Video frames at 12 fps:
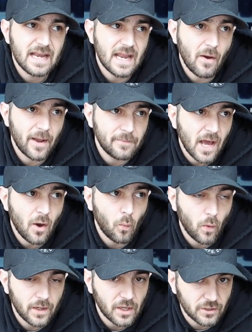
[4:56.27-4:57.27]
Now, I'm not
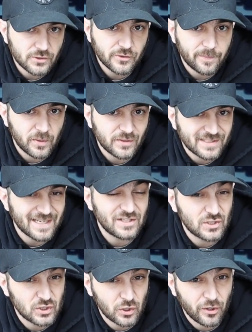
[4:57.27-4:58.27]
one hundred
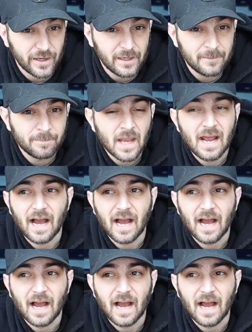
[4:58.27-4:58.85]
percent certain.